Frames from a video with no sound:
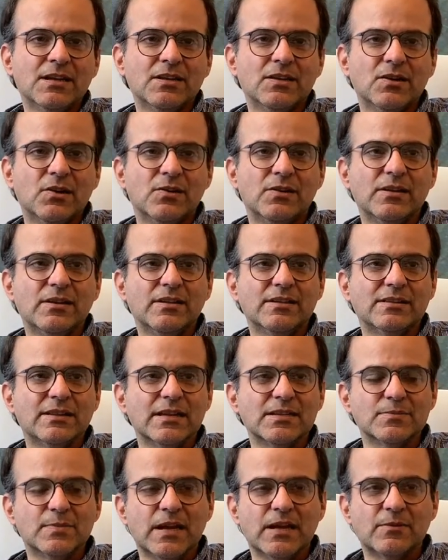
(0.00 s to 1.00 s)
you know,
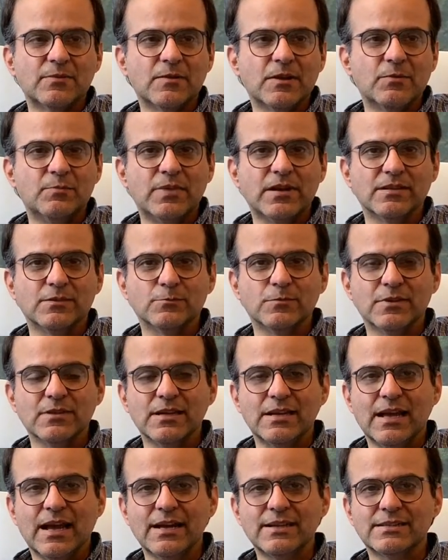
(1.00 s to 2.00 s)
things might have been
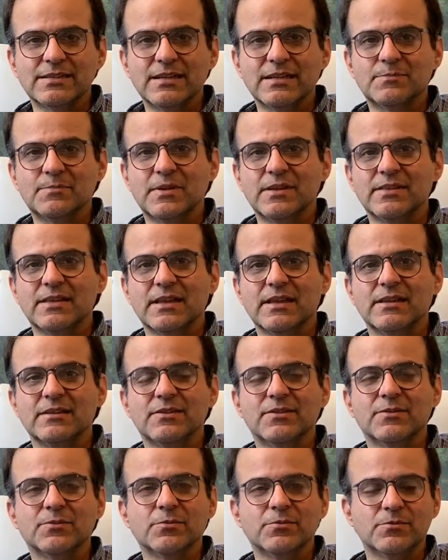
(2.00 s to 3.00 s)
really hectic, but
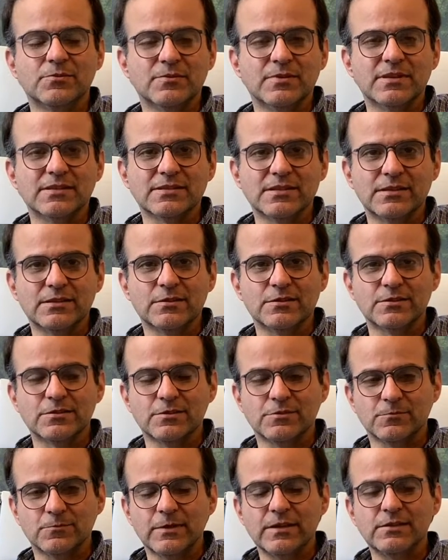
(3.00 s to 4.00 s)
then through this
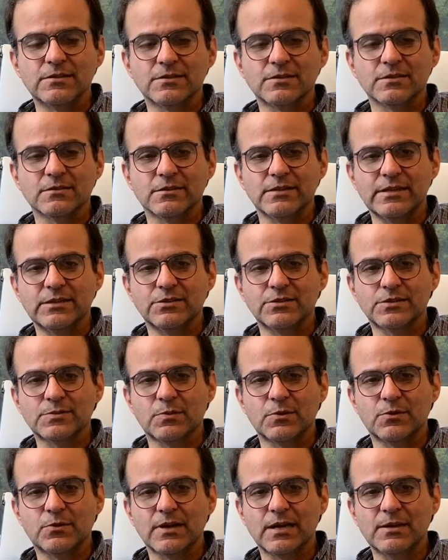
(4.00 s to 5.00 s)
Readers of Leaders
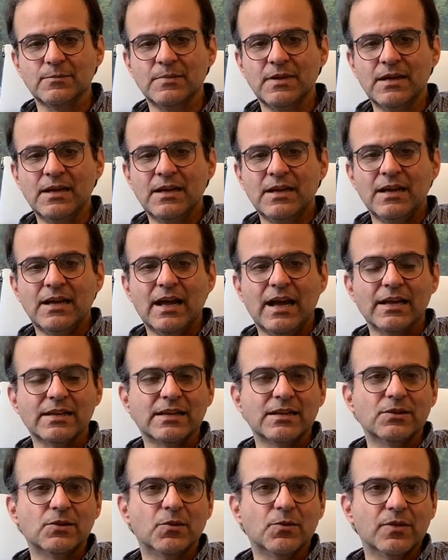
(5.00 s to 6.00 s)
program, I
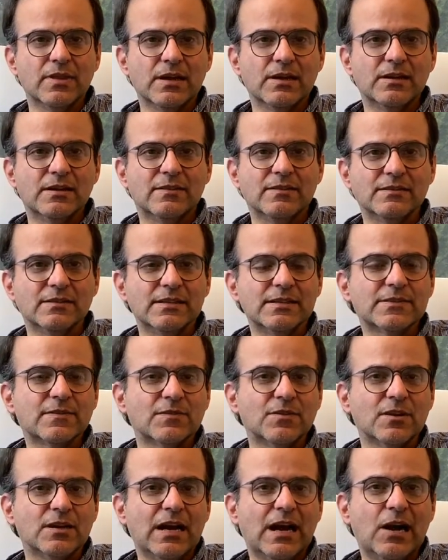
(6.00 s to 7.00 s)
can go there at least
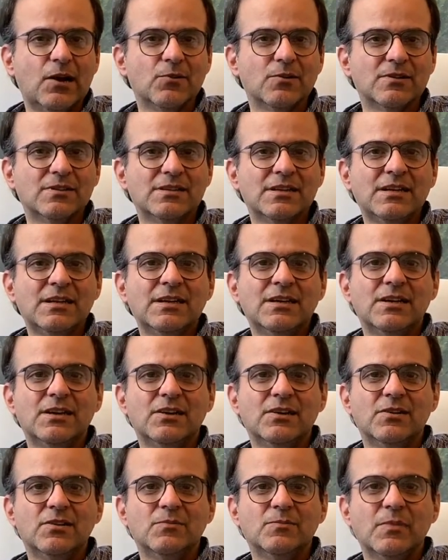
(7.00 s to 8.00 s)
for an hour,
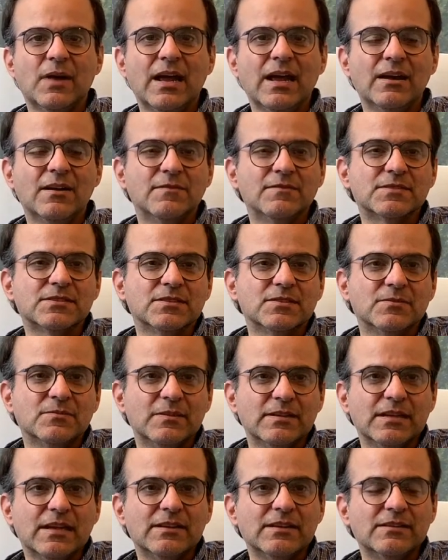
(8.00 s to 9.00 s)
have
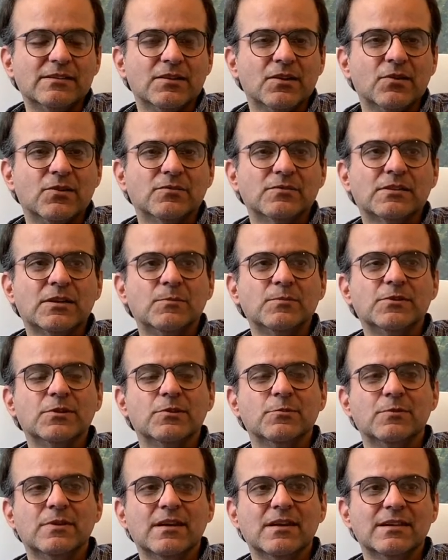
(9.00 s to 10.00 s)
some, you know, come to the
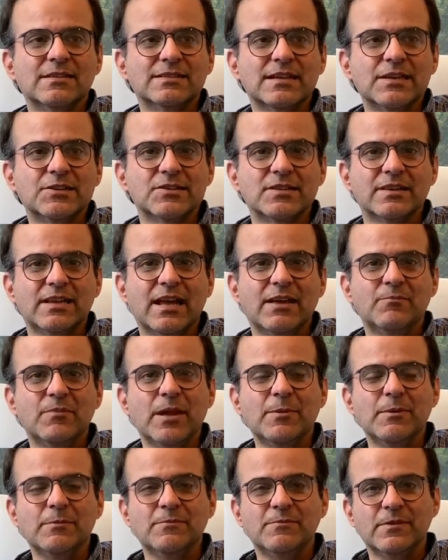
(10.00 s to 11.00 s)
realization that
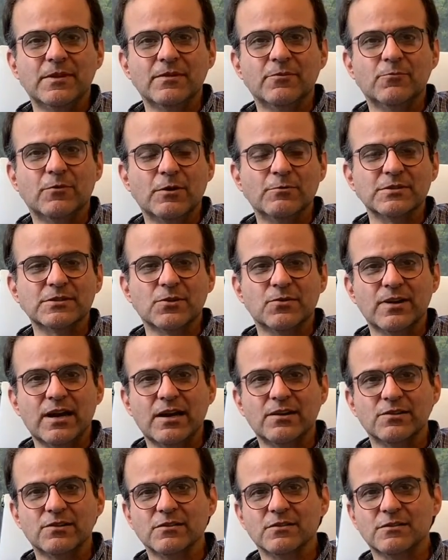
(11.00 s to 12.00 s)
maybe what was going on
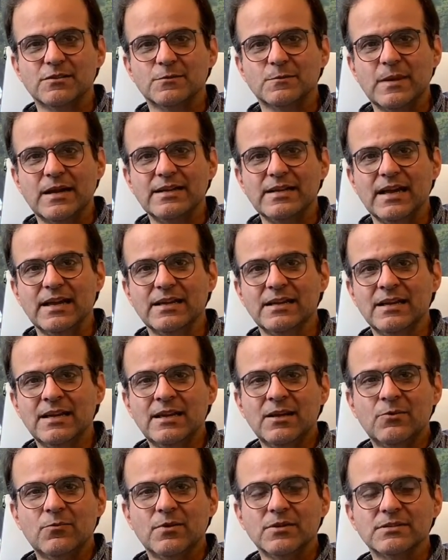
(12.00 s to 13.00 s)
earlier in my day
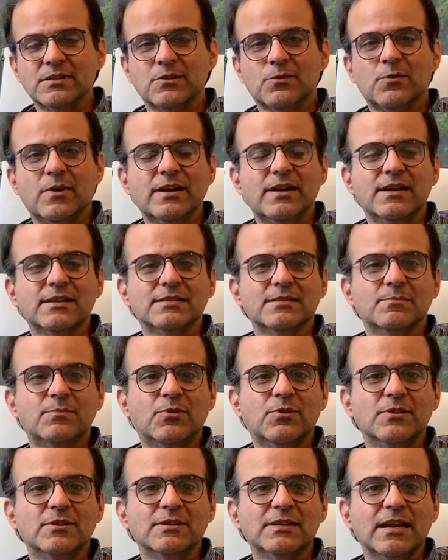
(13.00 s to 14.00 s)
wasn't quite as
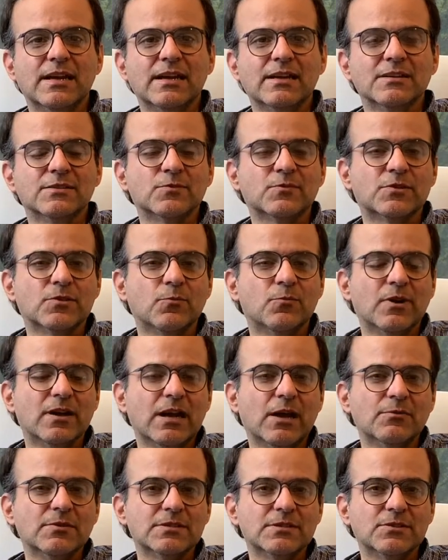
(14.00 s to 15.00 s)
important as to what I
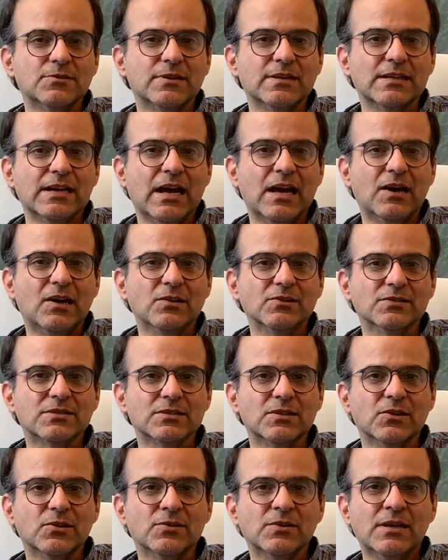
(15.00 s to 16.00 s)
was doing now.
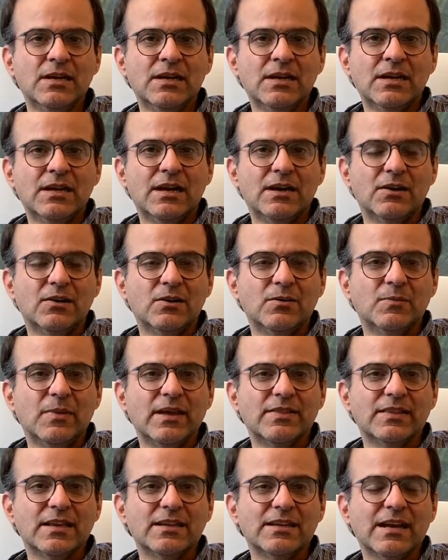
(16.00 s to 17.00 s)
So I
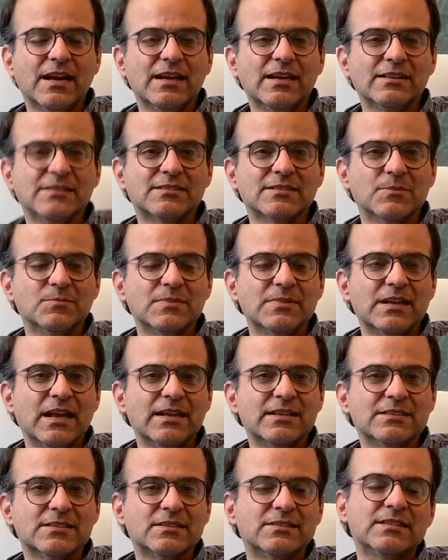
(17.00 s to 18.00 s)
think
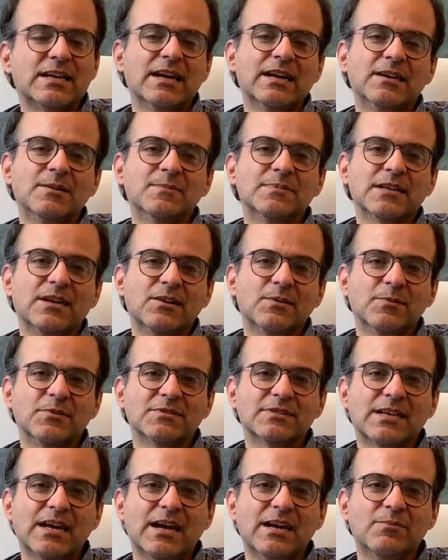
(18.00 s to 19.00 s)
at times I
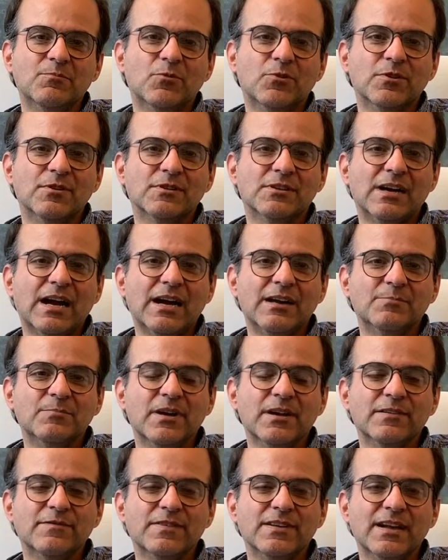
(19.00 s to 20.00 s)
almost got more
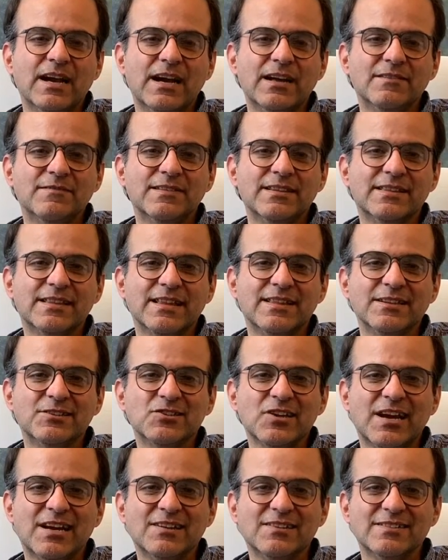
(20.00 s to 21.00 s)
benefit out of it than the
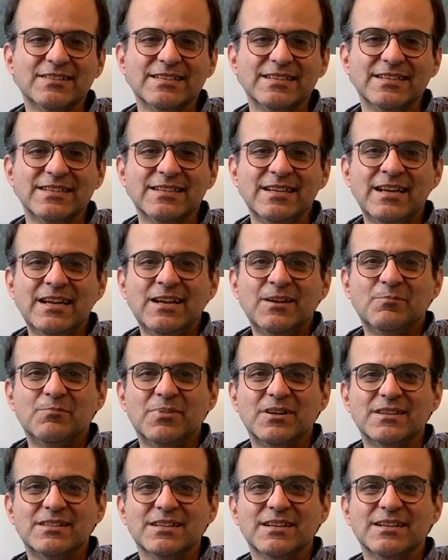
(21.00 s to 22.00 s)
child did,
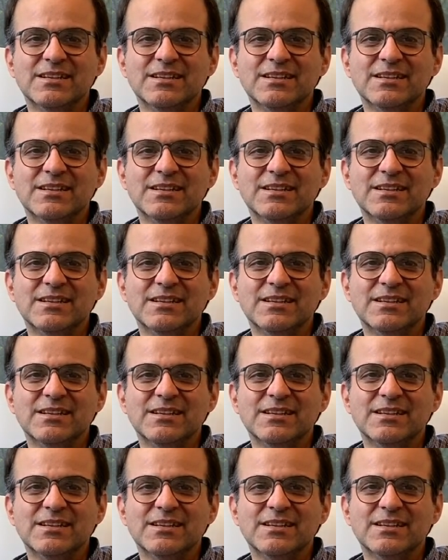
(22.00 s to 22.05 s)
but